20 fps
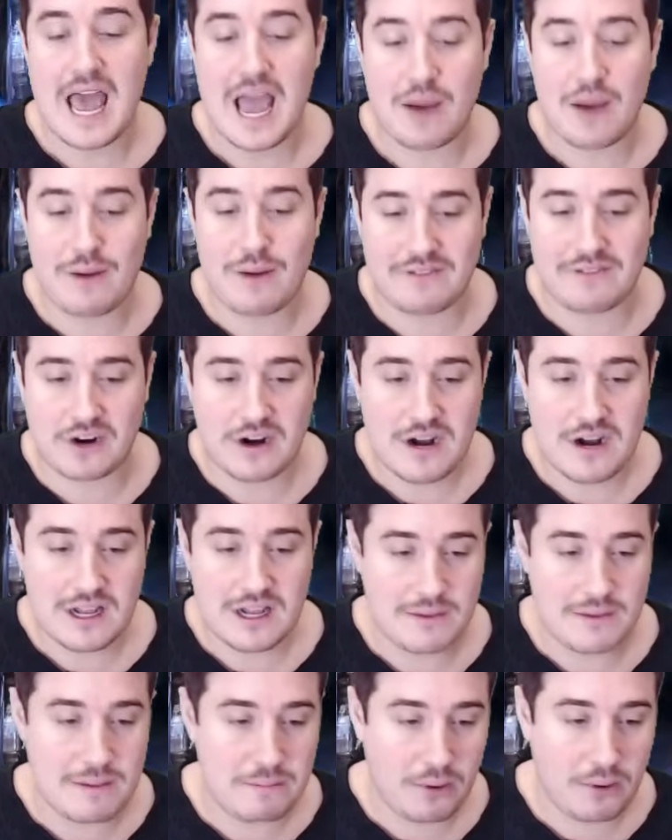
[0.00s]
However,
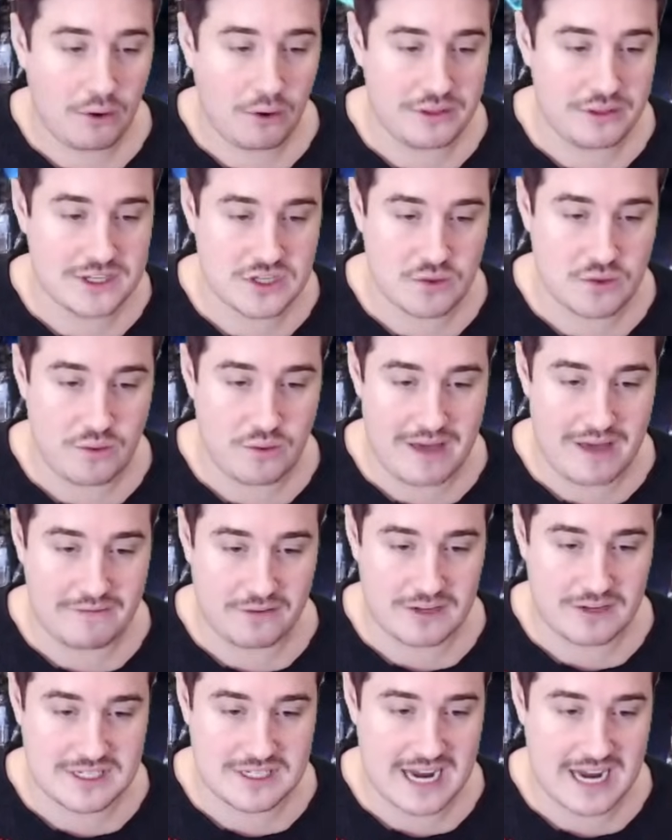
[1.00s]
let me pull this away
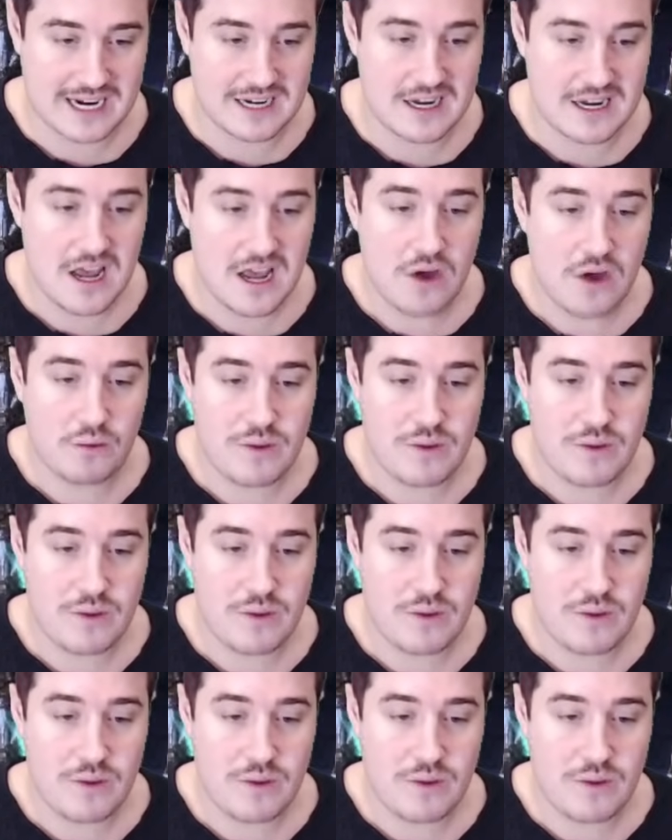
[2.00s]
for a second.